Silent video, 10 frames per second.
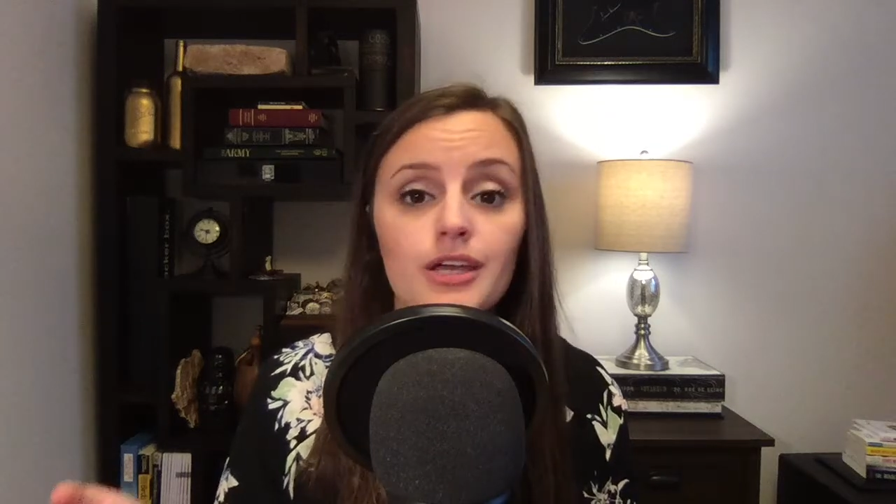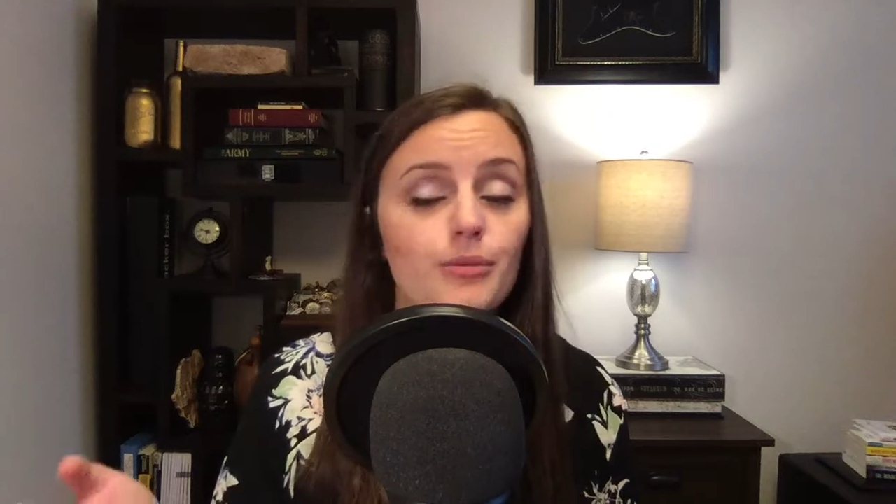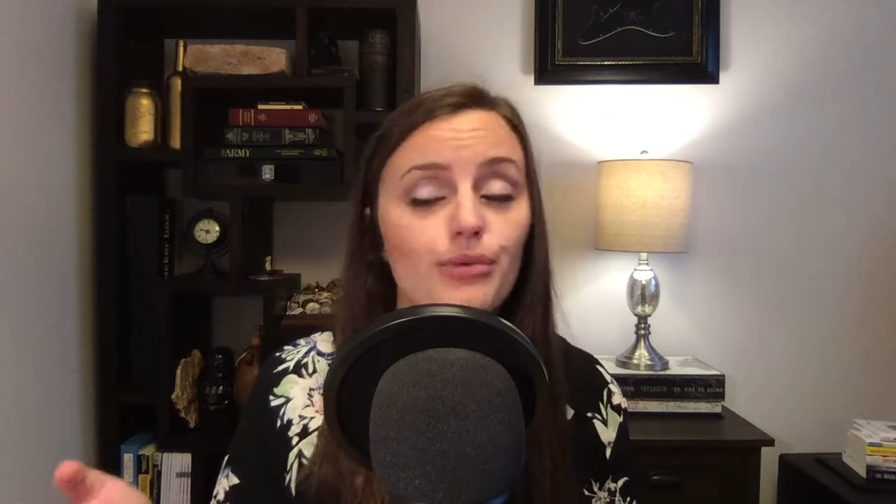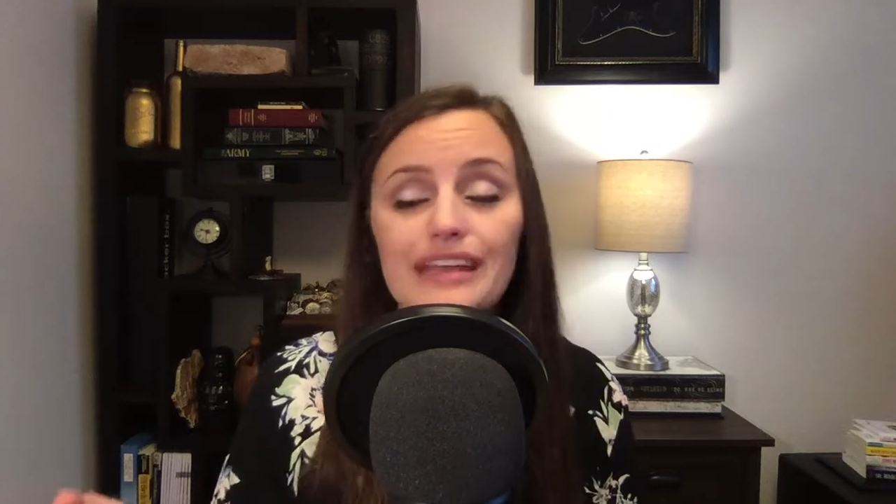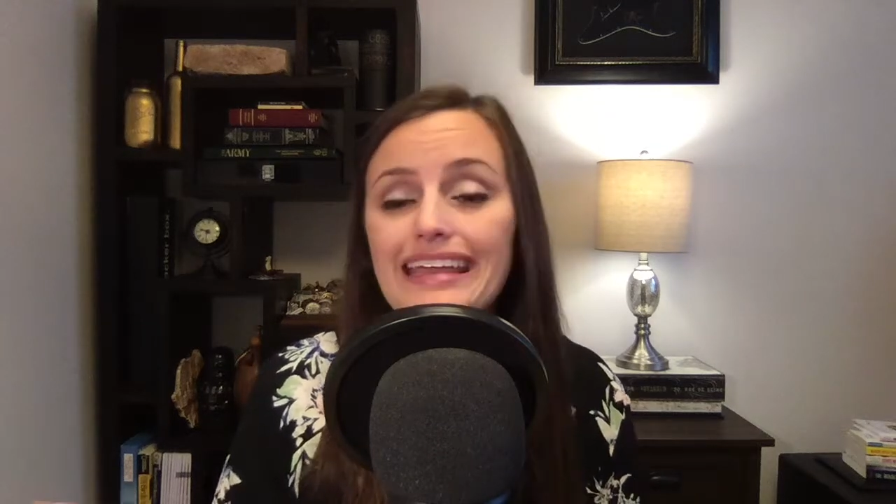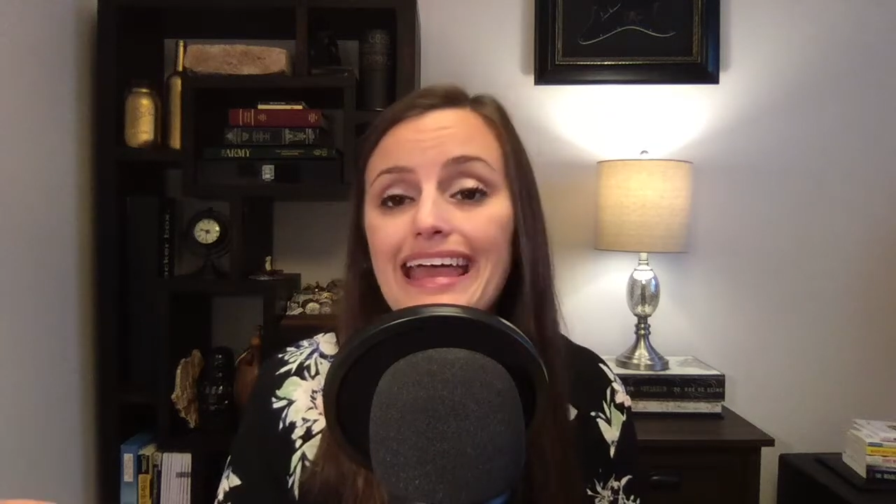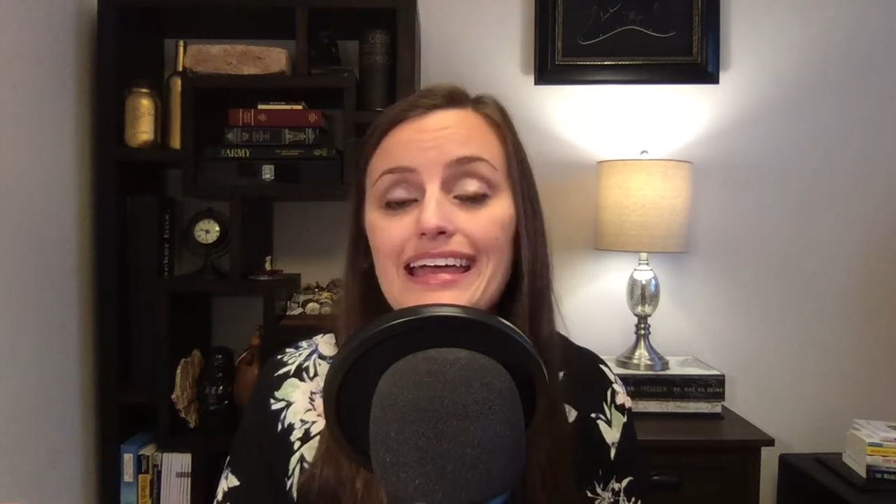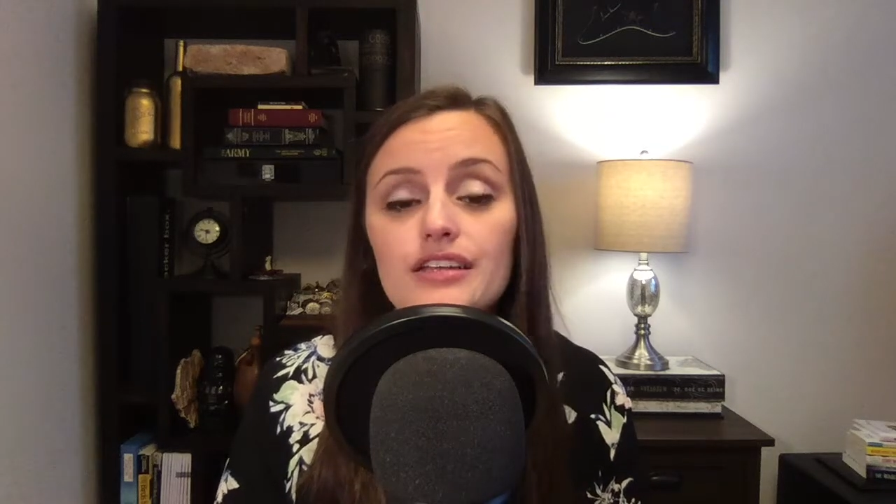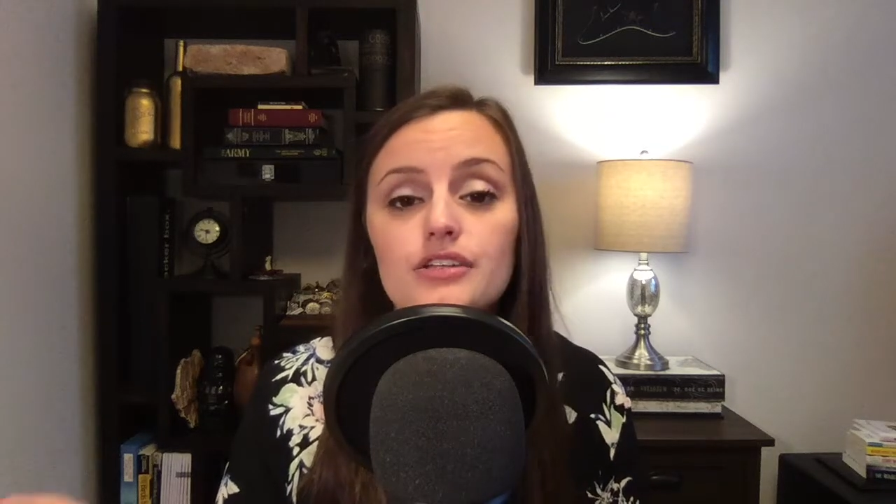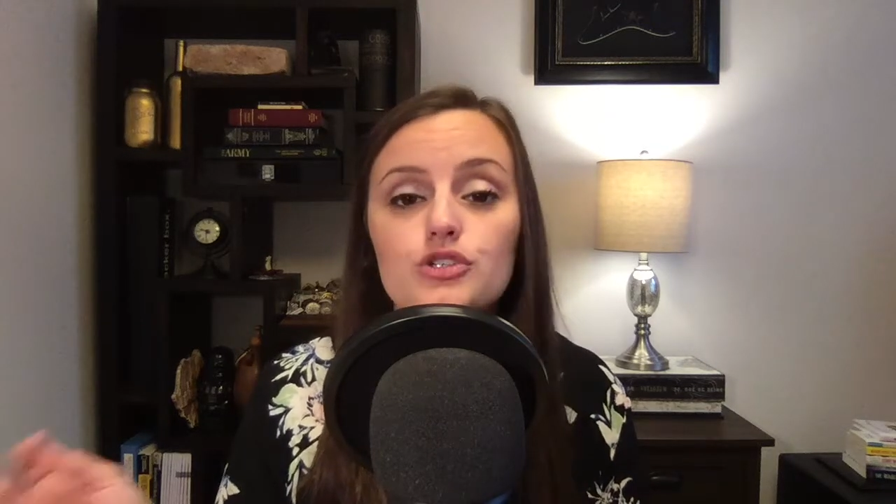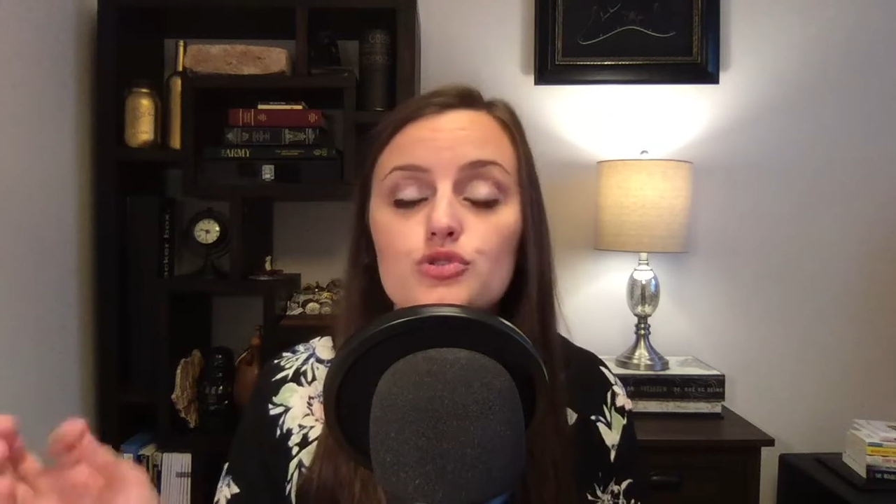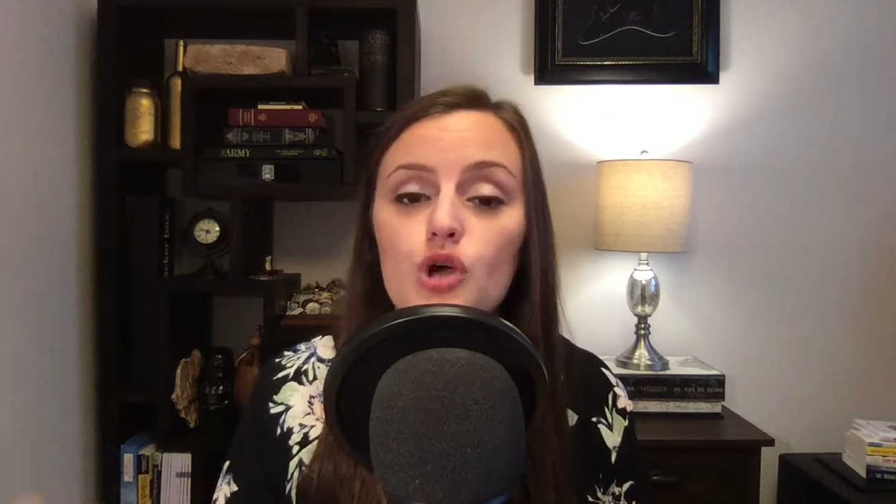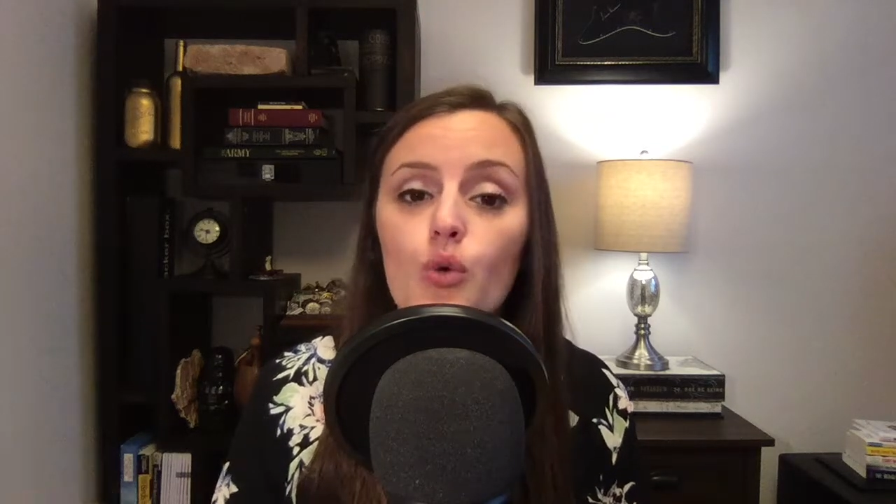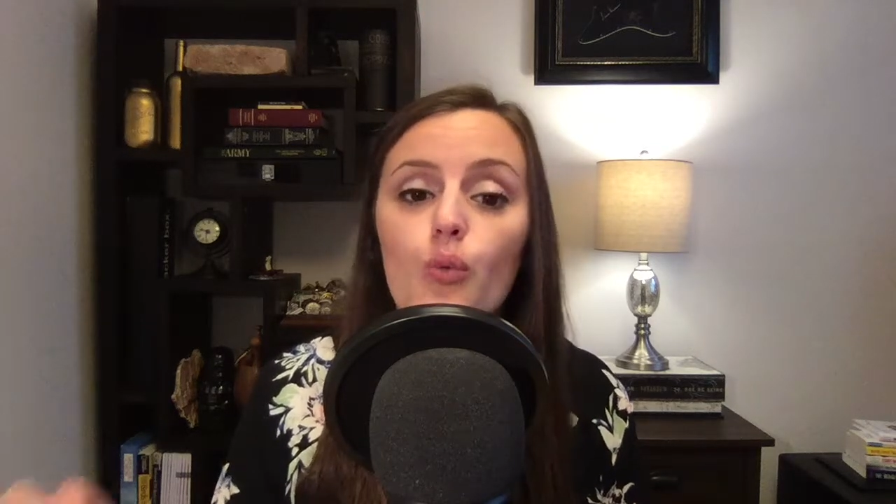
But again, you don't